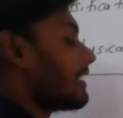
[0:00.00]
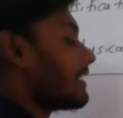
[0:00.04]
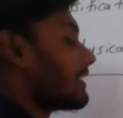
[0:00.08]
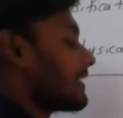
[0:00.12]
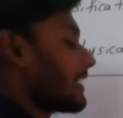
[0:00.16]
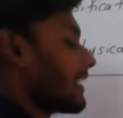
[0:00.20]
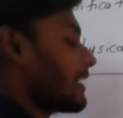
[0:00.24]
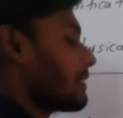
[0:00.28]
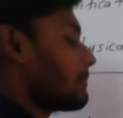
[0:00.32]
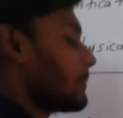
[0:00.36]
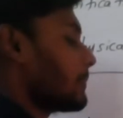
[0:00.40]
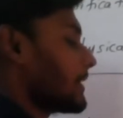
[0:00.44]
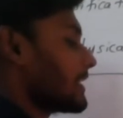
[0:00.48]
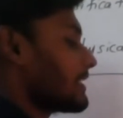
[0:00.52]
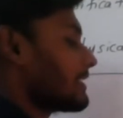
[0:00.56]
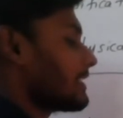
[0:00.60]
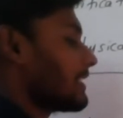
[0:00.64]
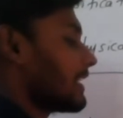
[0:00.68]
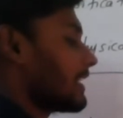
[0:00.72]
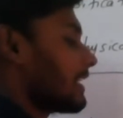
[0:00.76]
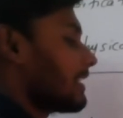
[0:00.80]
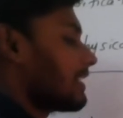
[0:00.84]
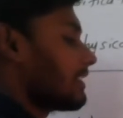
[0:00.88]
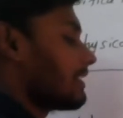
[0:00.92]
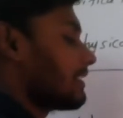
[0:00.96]

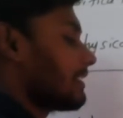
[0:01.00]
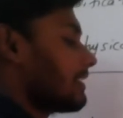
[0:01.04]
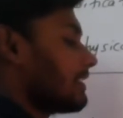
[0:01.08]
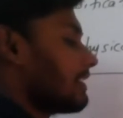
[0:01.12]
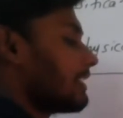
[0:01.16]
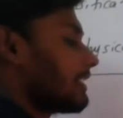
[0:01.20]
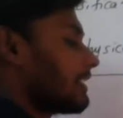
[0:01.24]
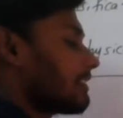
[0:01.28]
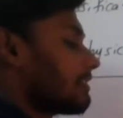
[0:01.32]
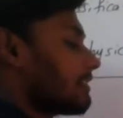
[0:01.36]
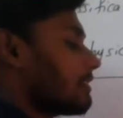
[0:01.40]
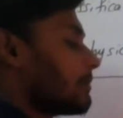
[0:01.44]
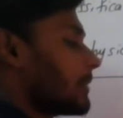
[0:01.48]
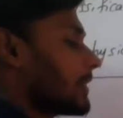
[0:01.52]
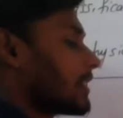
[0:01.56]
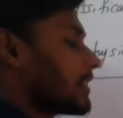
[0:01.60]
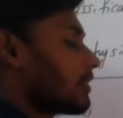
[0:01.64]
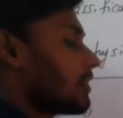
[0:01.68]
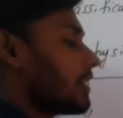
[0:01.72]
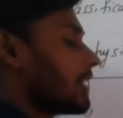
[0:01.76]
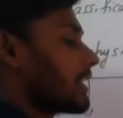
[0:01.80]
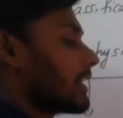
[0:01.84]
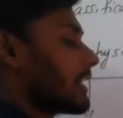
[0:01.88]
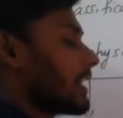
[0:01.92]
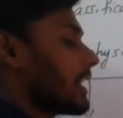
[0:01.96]
LPG, liquid
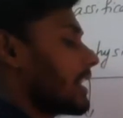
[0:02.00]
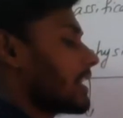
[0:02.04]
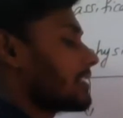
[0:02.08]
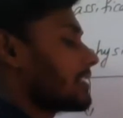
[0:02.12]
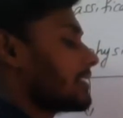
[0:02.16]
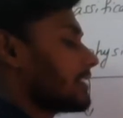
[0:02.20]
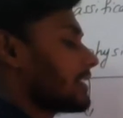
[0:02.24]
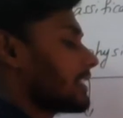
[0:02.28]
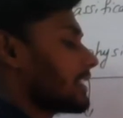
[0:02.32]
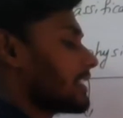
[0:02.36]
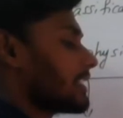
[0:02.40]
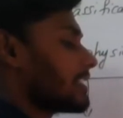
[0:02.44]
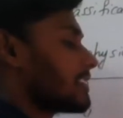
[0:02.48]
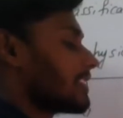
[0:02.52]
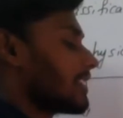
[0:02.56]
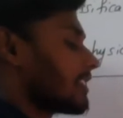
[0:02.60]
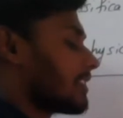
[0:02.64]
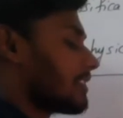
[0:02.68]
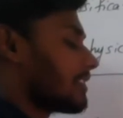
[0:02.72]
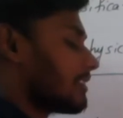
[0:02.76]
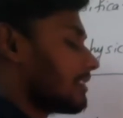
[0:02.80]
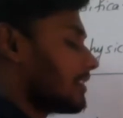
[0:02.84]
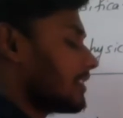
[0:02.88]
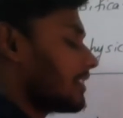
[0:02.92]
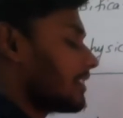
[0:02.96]
petroleum gas in
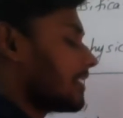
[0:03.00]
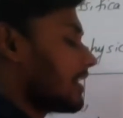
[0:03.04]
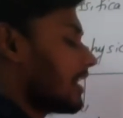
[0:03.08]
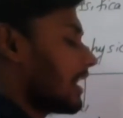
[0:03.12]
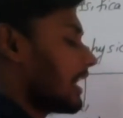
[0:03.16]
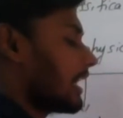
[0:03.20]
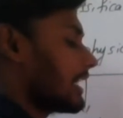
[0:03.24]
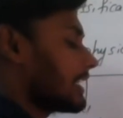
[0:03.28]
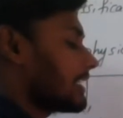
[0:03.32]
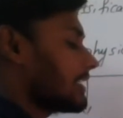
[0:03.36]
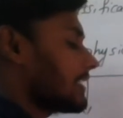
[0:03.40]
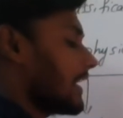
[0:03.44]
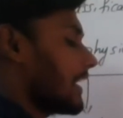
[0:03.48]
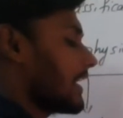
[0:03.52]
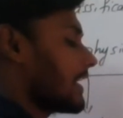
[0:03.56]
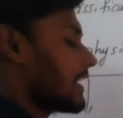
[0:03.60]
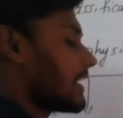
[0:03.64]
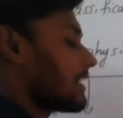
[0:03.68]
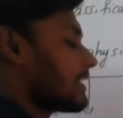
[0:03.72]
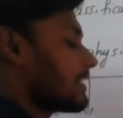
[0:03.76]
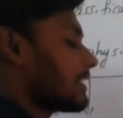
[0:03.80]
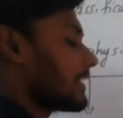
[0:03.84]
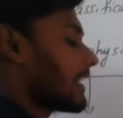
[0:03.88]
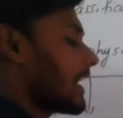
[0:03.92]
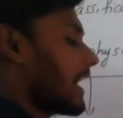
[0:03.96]
kitchen.
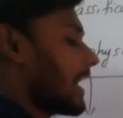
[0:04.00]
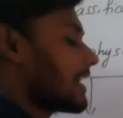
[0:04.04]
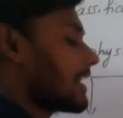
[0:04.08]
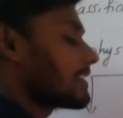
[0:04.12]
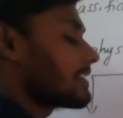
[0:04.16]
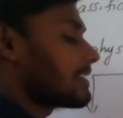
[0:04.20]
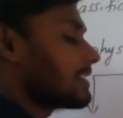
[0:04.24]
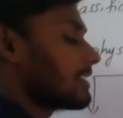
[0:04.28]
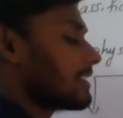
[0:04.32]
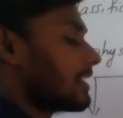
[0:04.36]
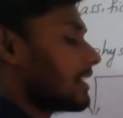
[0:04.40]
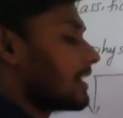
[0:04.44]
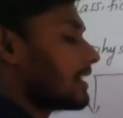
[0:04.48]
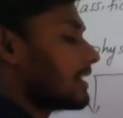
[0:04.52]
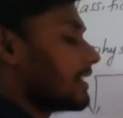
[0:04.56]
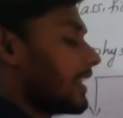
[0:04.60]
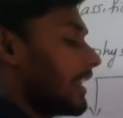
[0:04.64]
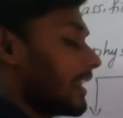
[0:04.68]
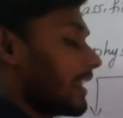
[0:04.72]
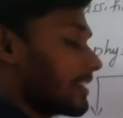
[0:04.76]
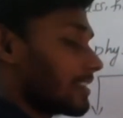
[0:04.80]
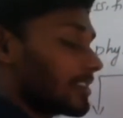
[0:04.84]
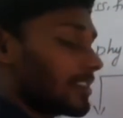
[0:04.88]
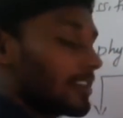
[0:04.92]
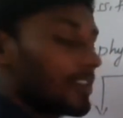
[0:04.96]
Understanding? Gas.
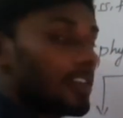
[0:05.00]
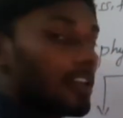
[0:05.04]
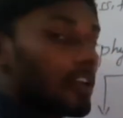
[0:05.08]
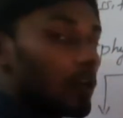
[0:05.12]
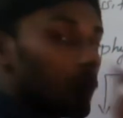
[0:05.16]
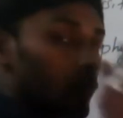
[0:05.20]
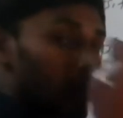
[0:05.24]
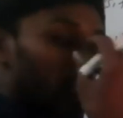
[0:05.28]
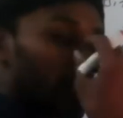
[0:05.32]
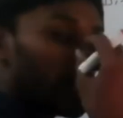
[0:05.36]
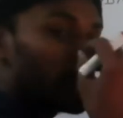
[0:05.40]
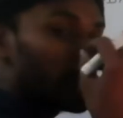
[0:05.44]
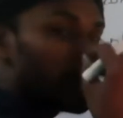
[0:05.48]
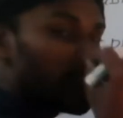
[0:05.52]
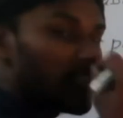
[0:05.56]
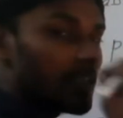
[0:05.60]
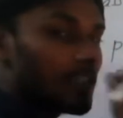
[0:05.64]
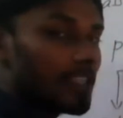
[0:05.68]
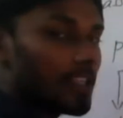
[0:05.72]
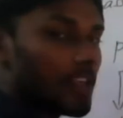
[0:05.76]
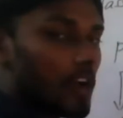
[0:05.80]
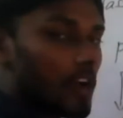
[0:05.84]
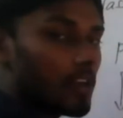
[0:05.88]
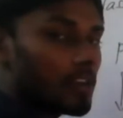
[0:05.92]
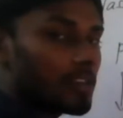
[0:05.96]
Next, we are
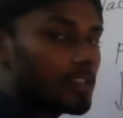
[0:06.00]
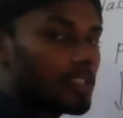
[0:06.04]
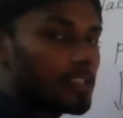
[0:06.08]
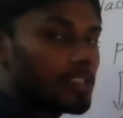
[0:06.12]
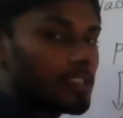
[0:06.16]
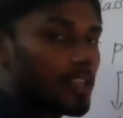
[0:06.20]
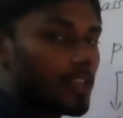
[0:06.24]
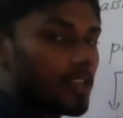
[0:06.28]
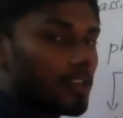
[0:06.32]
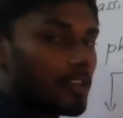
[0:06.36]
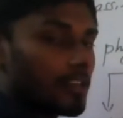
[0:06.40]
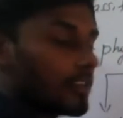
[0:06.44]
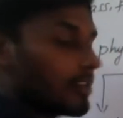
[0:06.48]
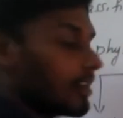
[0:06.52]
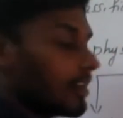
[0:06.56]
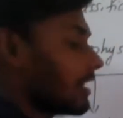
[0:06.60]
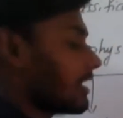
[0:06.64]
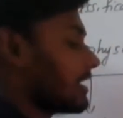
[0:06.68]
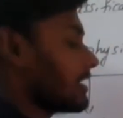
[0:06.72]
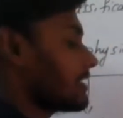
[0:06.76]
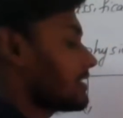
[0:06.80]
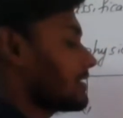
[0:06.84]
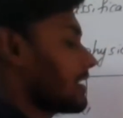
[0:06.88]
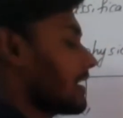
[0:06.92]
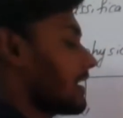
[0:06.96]
breathing oxygen.
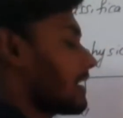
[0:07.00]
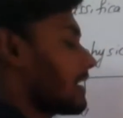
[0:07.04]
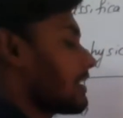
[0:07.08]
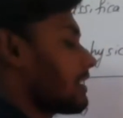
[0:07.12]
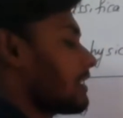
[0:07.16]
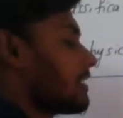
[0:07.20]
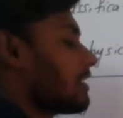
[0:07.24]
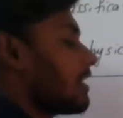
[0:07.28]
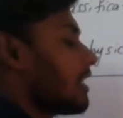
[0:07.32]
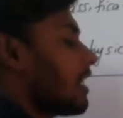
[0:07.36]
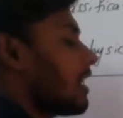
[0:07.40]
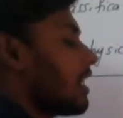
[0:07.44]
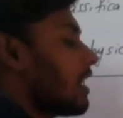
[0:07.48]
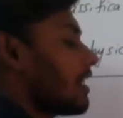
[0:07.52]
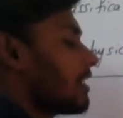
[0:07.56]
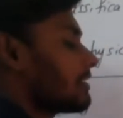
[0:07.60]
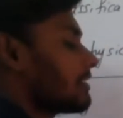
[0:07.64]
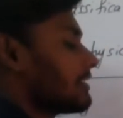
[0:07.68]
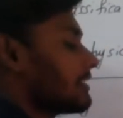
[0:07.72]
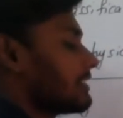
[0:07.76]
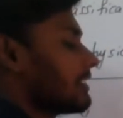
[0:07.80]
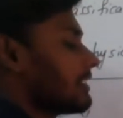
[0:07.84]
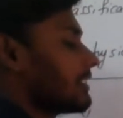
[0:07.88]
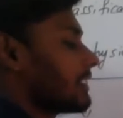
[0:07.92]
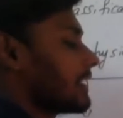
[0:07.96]
Understanding?
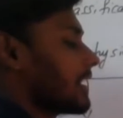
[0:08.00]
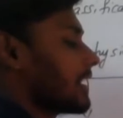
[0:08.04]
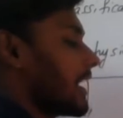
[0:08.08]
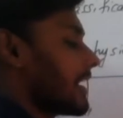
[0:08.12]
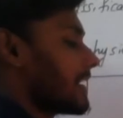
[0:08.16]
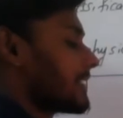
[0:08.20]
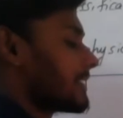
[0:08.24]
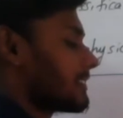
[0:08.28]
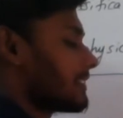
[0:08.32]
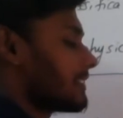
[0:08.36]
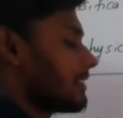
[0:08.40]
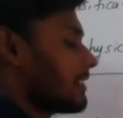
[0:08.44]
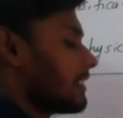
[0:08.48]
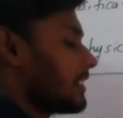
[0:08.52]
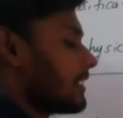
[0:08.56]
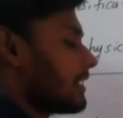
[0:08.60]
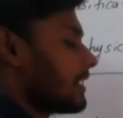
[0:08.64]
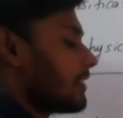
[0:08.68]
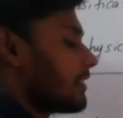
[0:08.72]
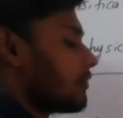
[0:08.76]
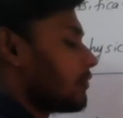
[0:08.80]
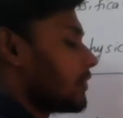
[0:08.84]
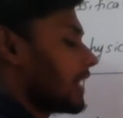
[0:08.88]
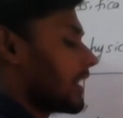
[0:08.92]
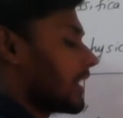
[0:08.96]
Oxygen gas.
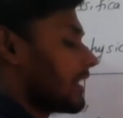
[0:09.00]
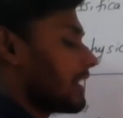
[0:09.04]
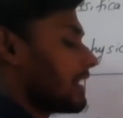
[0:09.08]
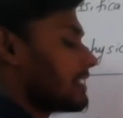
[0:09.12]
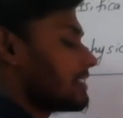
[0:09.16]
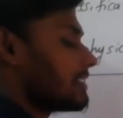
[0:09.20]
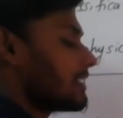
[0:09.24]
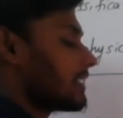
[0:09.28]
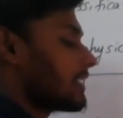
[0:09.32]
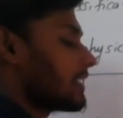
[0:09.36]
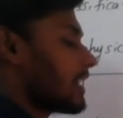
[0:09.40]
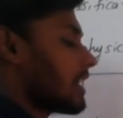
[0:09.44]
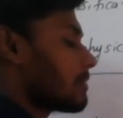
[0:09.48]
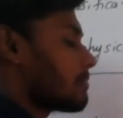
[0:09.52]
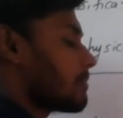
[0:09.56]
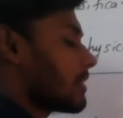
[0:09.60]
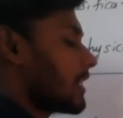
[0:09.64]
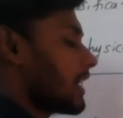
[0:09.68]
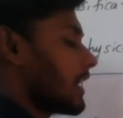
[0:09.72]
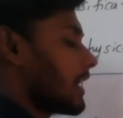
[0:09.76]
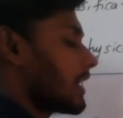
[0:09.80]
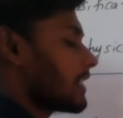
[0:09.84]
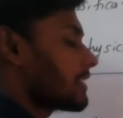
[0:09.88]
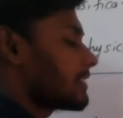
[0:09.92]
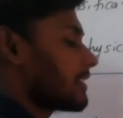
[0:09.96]
We are releasing carbon
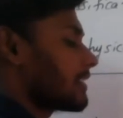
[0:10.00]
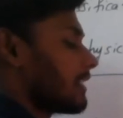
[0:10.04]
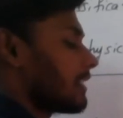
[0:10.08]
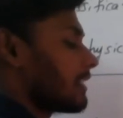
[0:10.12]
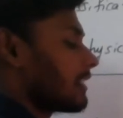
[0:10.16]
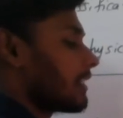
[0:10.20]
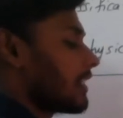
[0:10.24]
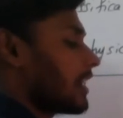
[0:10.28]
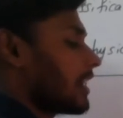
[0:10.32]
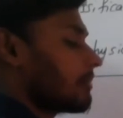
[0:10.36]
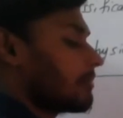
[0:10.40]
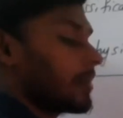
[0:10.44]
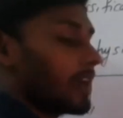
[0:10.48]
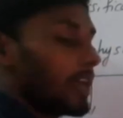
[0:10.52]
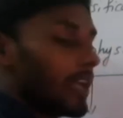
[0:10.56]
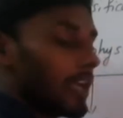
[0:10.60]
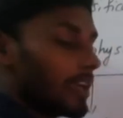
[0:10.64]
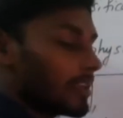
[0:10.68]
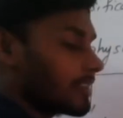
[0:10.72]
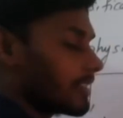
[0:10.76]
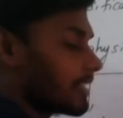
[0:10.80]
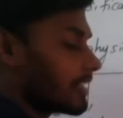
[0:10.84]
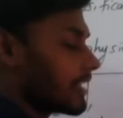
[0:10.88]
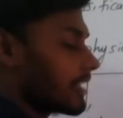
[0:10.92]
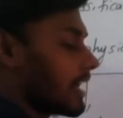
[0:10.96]

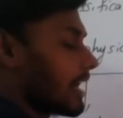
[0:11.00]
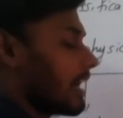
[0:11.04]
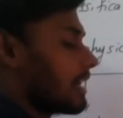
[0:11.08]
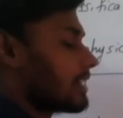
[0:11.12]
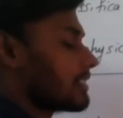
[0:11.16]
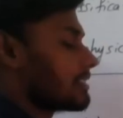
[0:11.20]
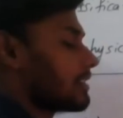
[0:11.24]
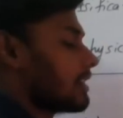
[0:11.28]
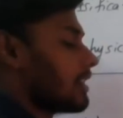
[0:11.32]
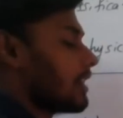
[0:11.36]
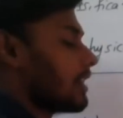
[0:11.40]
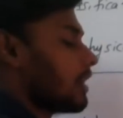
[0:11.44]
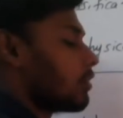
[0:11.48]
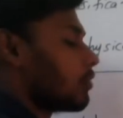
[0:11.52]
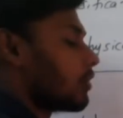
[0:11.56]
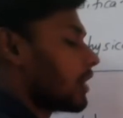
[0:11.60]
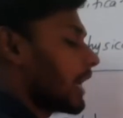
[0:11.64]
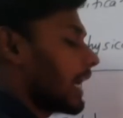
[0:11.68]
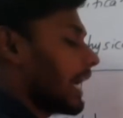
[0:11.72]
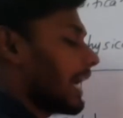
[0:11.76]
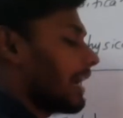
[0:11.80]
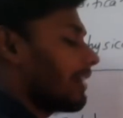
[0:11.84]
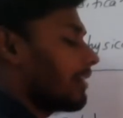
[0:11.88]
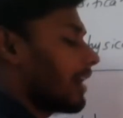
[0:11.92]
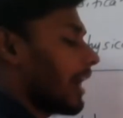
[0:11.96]
dioxide gas. We
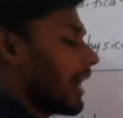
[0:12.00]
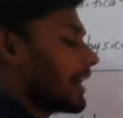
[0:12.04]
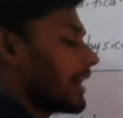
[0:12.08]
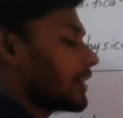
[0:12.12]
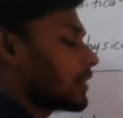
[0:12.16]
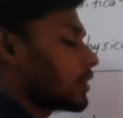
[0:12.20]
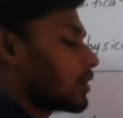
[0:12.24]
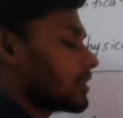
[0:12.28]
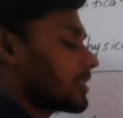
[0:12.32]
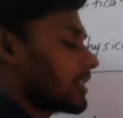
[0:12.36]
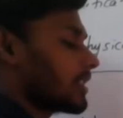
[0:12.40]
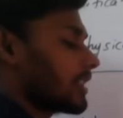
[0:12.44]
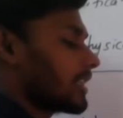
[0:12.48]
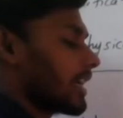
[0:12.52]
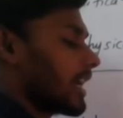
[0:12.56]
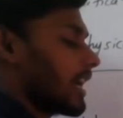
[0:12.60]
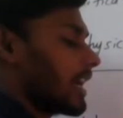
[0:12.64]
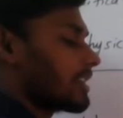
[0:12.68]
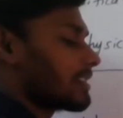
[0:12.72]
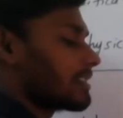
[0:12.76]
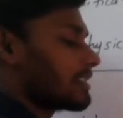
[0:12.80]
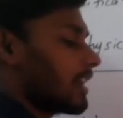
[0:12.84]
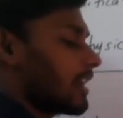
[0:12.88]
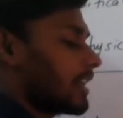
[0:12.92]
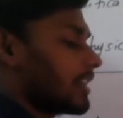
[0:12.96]
have hydrogen
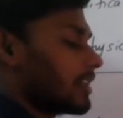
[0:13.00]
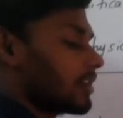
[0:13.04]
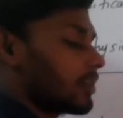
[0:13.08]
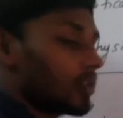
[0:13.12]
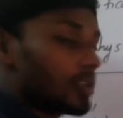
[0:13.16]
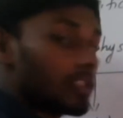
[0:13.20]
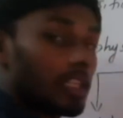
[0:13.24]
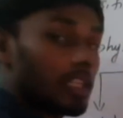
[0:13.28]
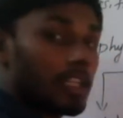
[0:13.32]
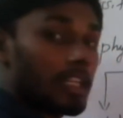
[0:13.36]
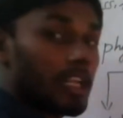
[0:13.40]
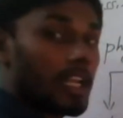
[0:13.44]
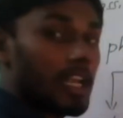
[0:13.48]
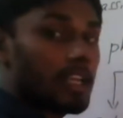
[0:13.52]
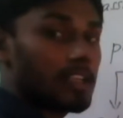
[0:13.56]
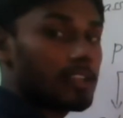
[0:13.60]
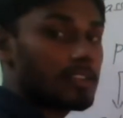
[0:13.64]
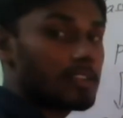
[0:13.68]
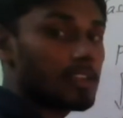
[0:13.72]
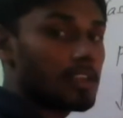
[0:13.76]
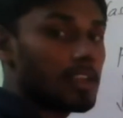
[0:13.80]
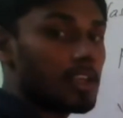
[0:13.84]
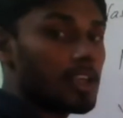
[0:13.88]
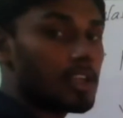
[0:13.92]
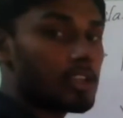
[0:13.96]
gas.
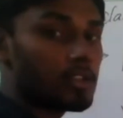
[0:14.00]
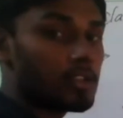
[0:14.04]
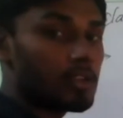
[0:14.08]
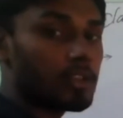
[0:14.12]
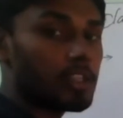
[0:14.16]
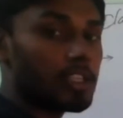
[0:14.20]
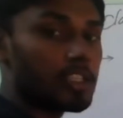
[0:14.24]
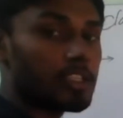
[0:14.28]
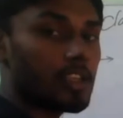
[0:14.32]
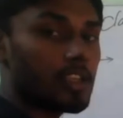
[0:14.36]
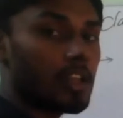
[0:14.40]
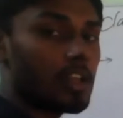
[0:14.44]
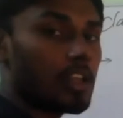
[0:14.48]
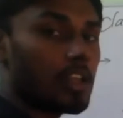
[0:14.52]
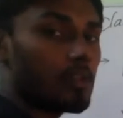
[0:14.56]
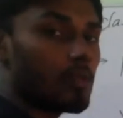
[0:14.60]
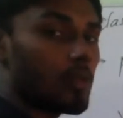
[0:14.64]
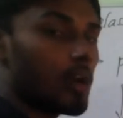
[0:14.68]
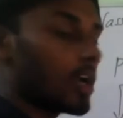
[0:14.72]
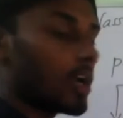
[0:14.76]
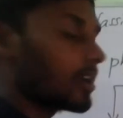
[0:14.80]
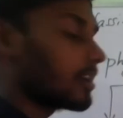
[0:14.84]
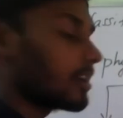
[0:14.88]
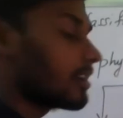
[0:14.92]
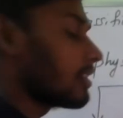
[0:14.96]
So these all are
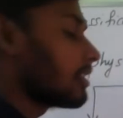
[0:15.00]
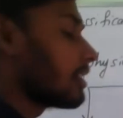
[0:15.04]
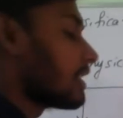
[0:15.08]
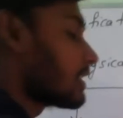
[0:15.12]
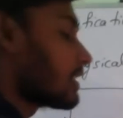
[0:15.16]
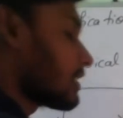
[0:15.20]
what?